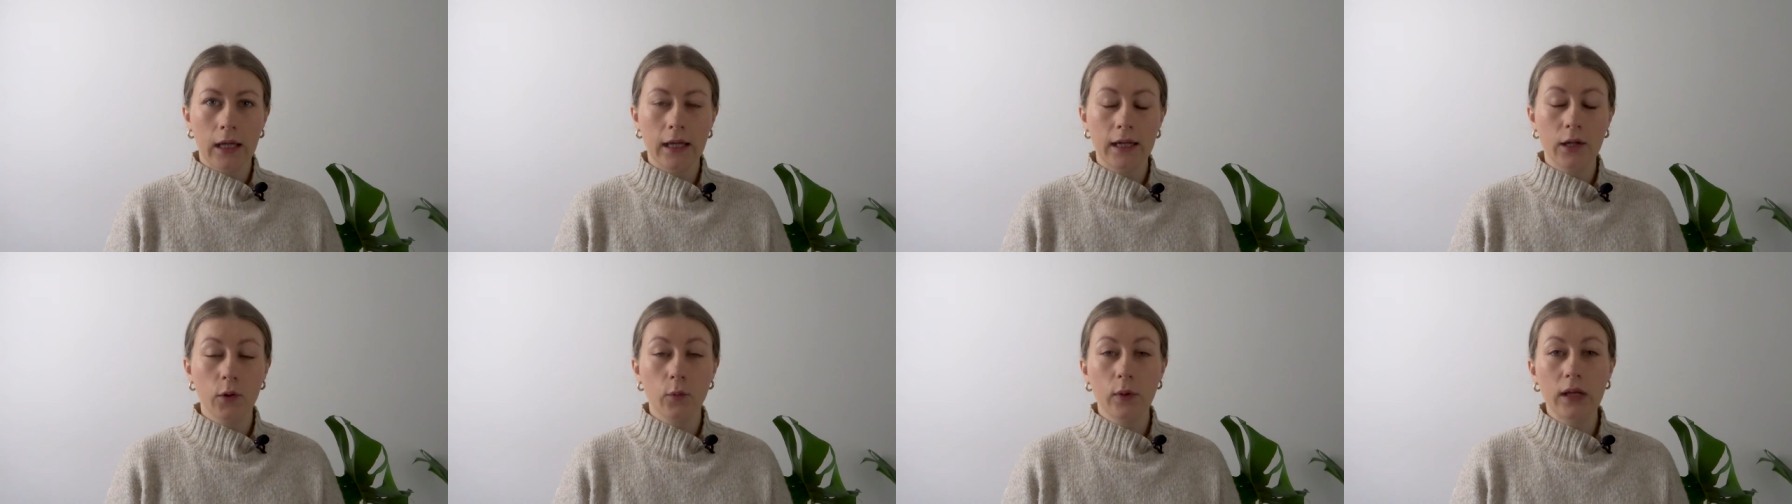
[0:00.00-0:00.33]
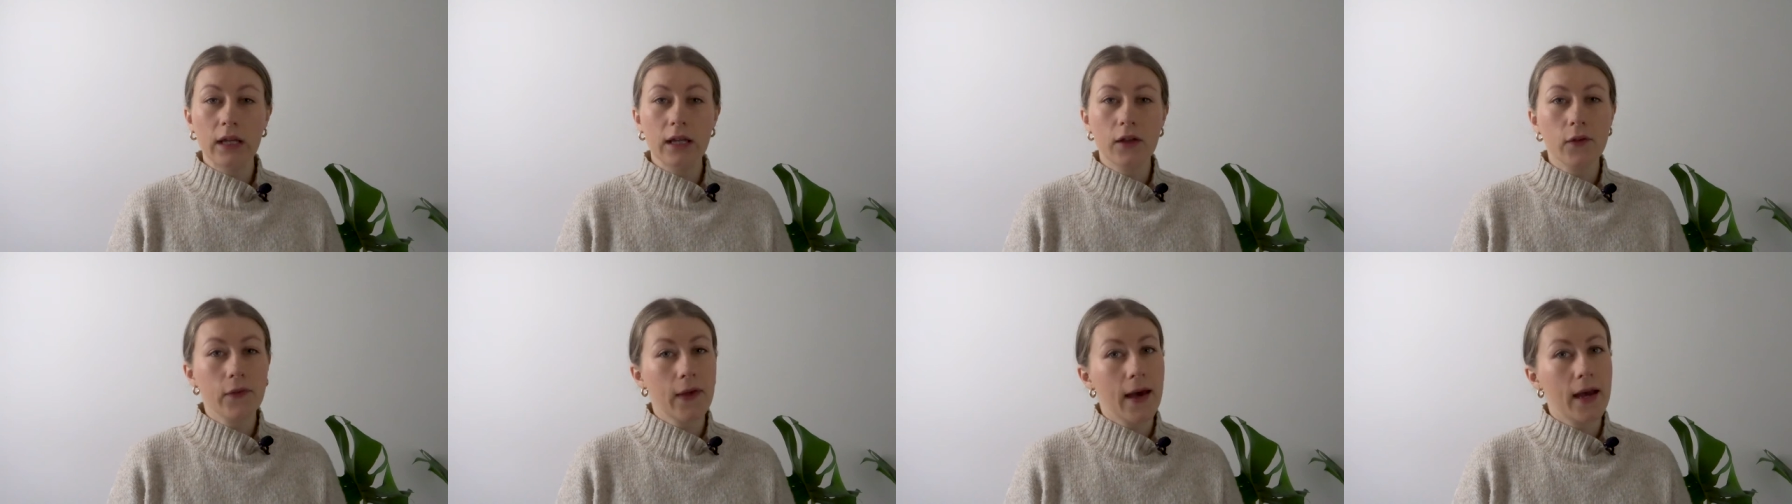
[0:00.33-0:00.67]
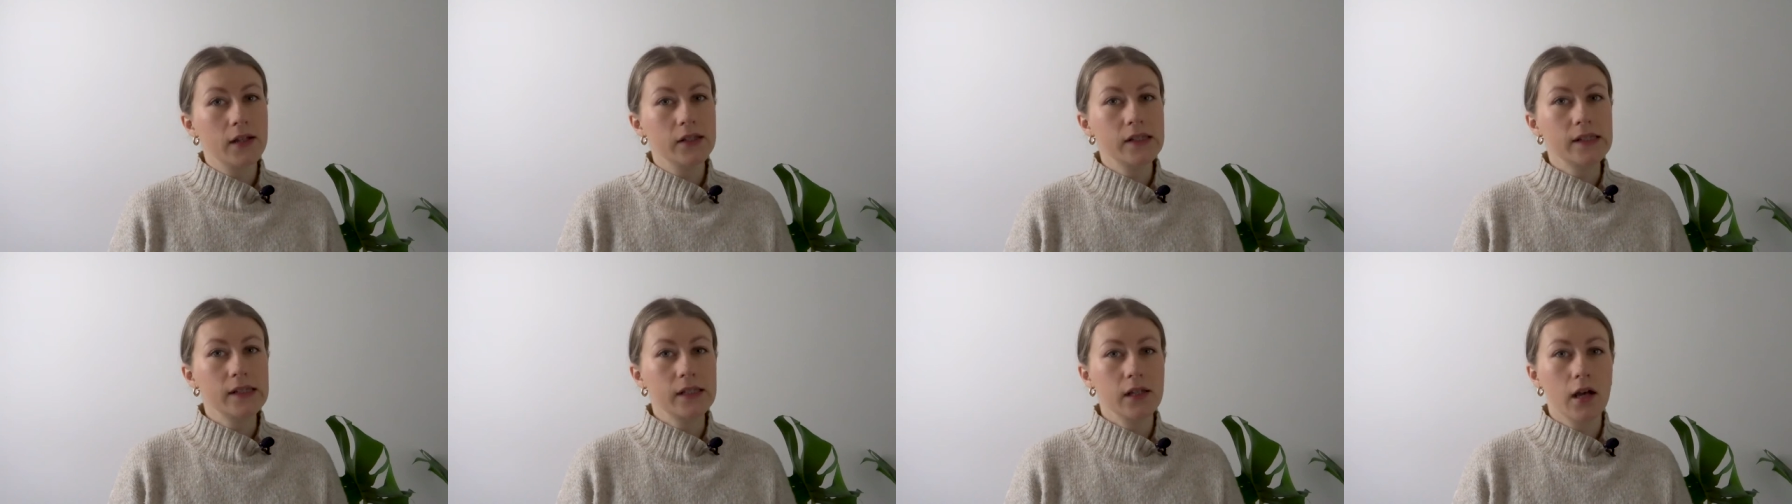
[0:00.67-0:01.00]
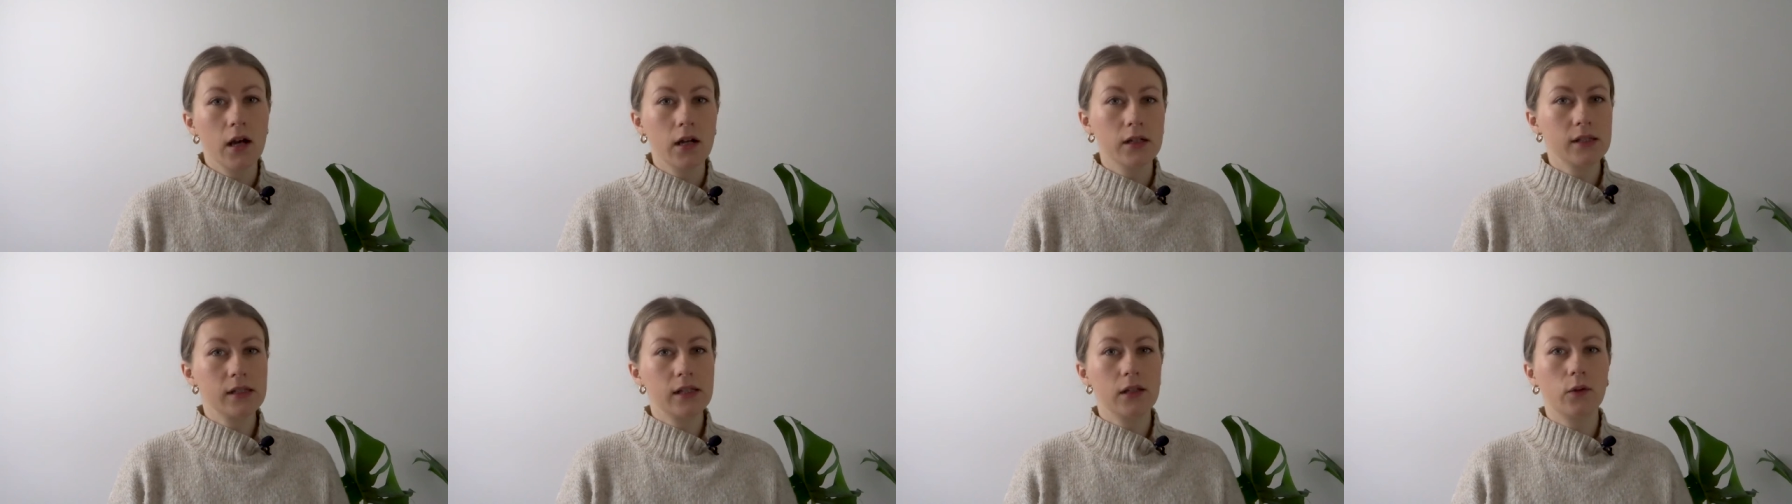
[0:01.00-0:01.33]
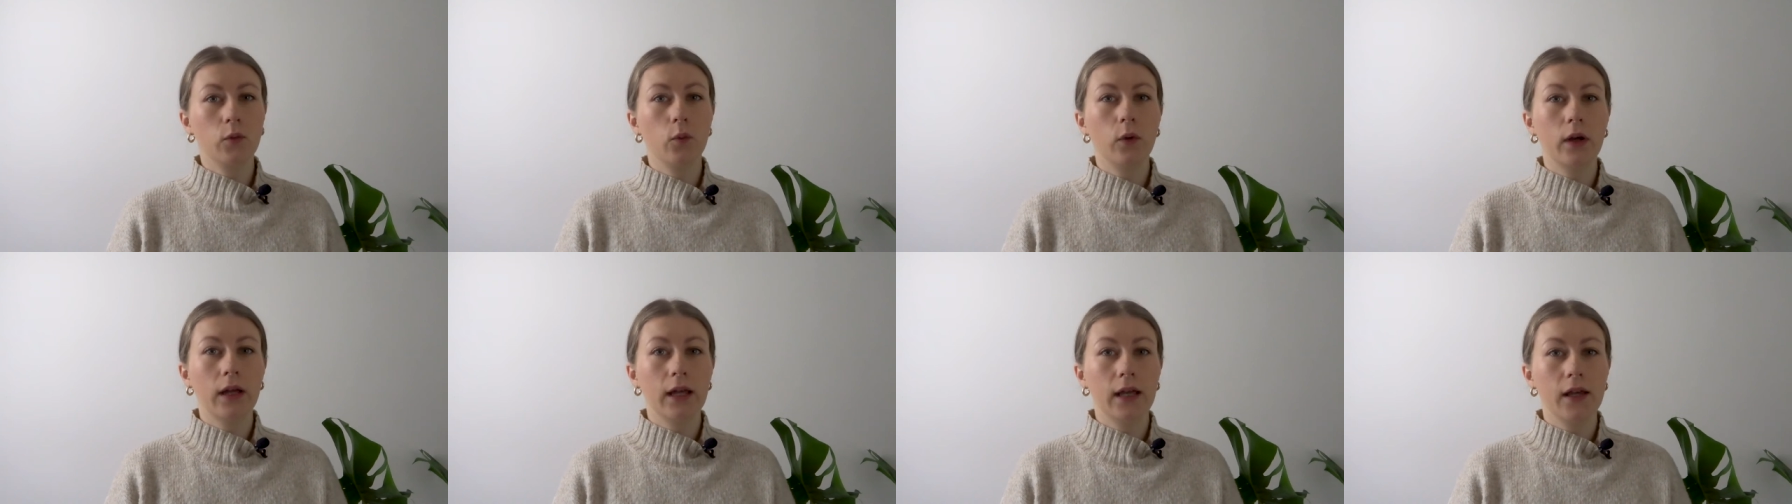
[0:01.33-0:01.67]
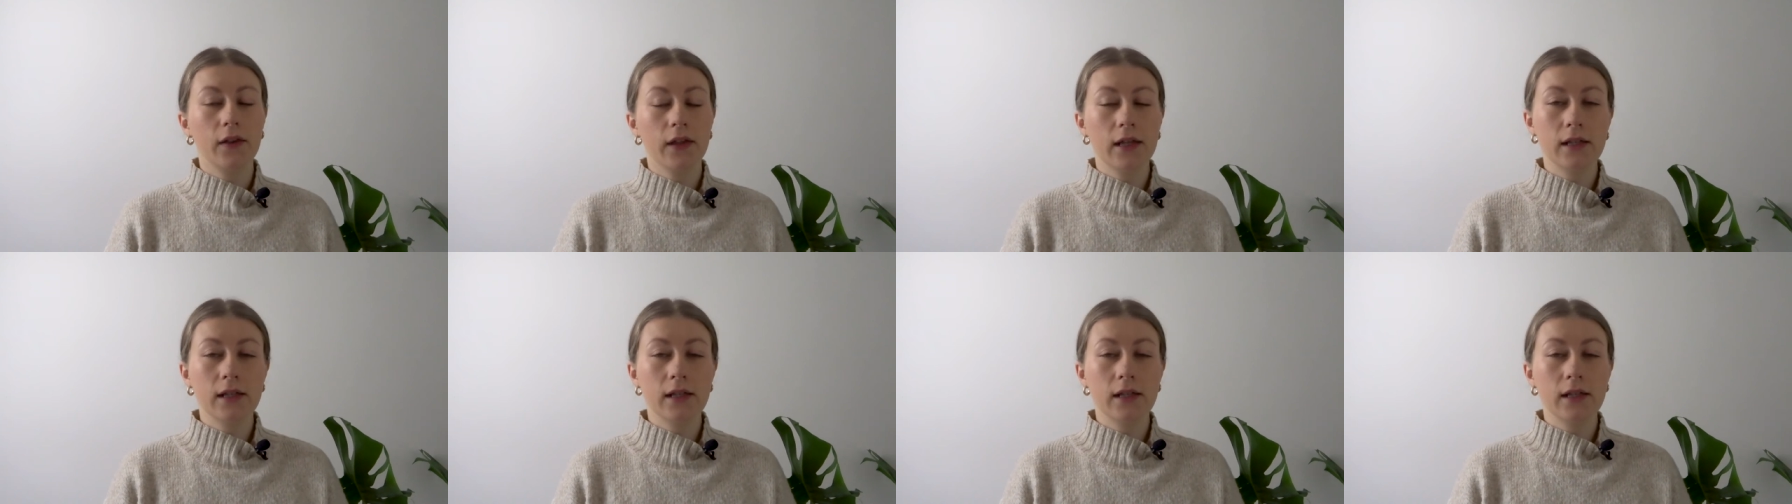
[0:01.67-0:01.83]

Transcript: In a week that started with